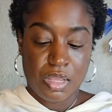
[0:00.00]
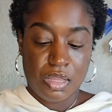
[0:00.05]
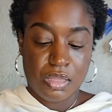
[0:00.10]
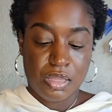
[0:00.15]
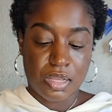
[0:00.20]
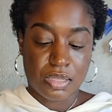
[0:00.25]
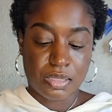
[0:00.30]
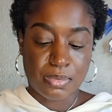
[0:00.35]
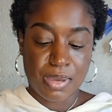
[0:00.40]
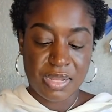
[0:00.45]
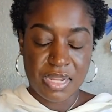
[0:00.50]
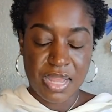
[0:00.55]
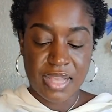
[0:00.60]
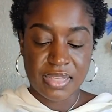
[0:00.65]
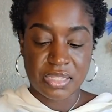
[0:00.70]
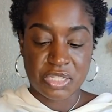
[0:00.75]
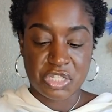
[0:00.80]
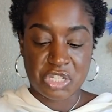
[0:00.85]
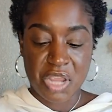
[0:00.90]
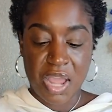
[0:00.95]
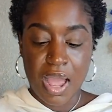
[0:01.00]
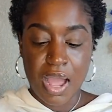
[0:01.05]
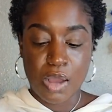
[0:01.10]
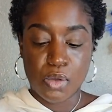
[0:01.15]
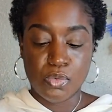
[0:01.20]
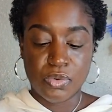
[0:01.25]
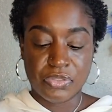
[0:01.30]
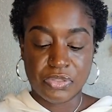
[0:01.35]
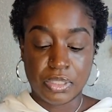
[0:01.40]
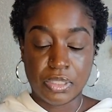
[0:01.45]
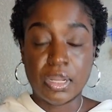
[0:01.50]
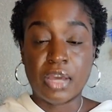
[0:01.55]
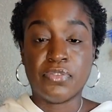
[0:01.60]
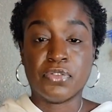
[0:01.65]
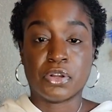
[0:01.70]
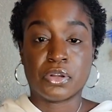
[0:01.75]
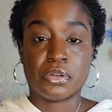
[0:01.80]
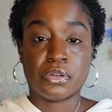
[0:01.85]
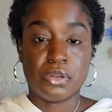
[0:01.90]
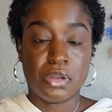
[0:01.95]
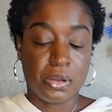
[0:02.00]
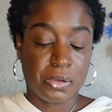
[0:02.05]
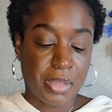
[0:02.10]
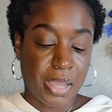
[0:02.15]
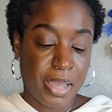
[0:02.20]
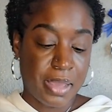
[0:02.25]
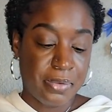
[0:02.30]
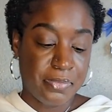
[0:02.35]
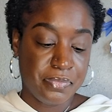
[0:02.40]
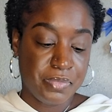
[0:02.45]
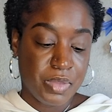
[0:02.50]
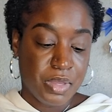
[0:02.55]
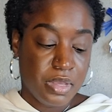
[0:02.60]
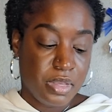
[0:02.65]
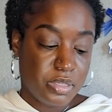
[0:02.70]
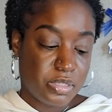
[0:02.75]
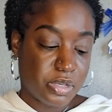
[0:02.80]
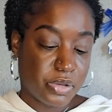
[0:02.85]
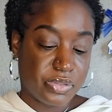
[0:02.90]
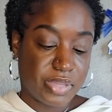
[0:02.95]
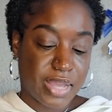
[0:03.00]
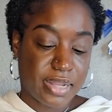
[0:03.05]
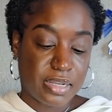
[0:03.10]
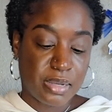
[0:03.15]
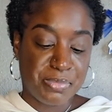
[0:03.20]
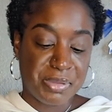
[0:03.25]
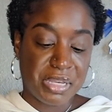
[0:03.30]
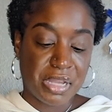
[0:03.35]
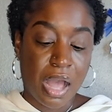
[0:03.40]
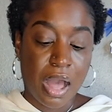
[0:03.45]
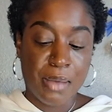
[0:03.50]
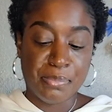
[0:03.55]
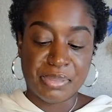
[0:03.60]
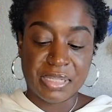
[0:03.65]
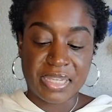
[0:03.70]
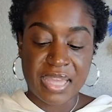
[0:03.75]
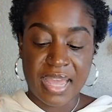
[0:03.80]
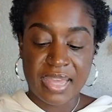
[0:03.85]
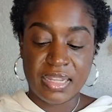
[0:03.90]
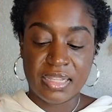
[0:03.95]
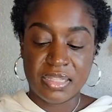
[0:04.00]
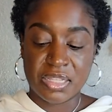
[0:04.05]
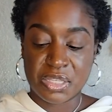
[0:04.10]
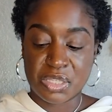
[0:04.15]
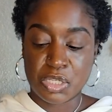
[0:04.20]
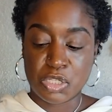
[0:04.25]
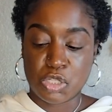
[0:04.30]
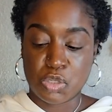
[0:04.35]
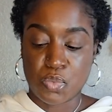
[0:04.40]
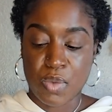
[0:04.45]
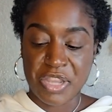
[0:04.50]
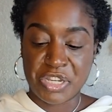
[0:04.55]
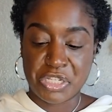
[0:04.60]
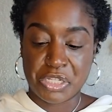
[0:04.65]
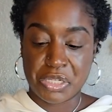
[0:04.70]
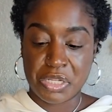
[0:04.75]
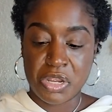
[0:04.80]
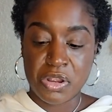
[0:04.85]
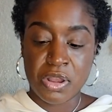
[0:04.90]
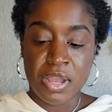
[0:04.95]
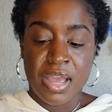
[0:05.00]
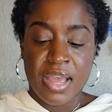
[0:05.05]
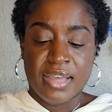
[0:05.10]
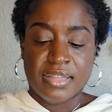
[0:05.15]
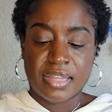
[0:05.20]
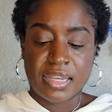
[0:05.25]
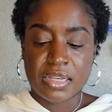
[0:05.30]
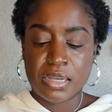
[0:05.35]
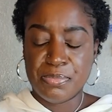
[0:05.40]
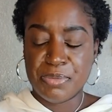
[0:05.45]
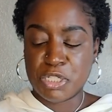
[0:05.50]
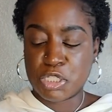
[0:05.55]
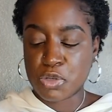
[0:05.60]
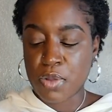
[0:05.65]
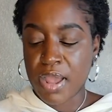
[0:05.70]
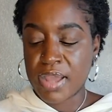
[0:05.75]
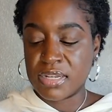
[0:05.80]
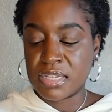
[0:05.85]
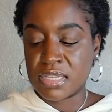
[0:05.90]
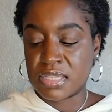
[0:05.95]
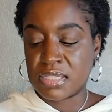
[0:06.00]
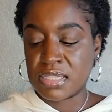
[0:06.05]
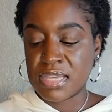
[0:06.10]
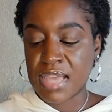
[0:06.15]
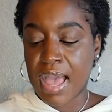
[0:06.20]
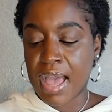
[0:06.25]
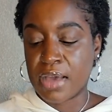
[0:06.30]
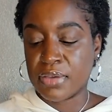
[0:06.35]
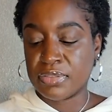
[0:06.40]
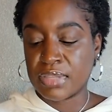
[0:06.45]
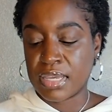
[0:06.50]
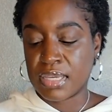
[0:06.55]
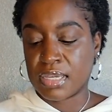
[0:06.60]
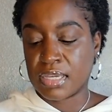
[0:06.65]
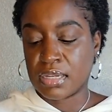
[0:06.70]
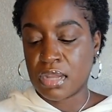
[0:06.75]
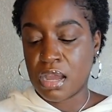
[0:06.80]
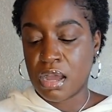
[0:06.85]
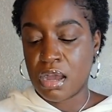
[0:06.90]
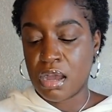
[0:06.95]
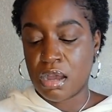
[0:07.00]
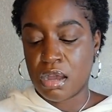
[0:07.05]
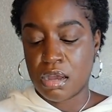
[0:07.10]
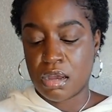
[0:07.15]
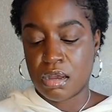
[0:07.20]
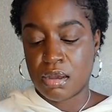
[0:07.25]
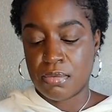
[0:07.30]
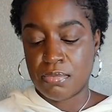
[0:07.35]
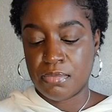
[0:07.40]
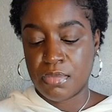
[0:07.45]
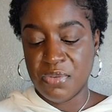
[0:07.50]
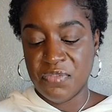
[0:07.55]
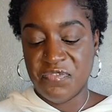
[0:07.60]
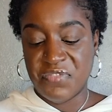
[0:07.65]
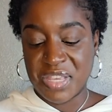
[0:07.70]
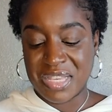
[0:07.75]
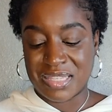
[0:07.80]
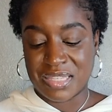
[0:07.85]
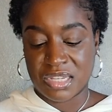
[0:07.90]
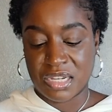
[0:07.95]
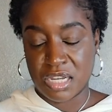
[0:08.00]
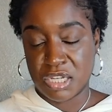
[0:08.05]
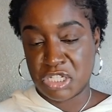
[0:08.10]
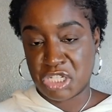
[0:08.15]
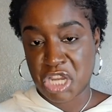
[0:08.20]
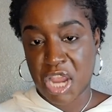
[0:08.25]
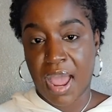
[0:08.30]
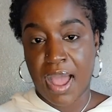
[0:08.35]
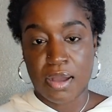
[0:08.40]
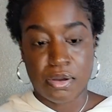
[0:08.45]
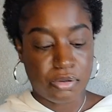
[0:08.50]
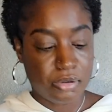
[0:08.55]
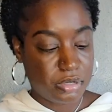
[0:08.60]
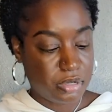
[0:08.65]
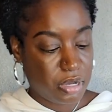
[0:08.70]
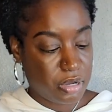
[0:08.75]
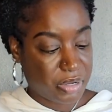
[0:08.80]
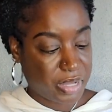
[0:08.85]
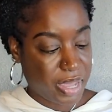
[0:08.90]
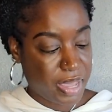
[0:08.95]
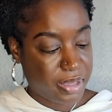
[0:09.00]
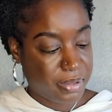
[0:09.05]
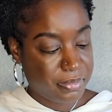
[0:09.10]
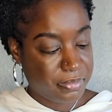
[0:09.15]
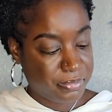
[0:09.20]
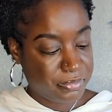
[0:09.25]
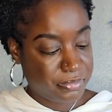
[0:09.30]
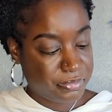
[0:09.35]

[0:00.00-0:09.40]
Yeah, somebody has a child with the lover, okay? So that could be complicating the situation here. They could be trying to see how they can visit a child, okay?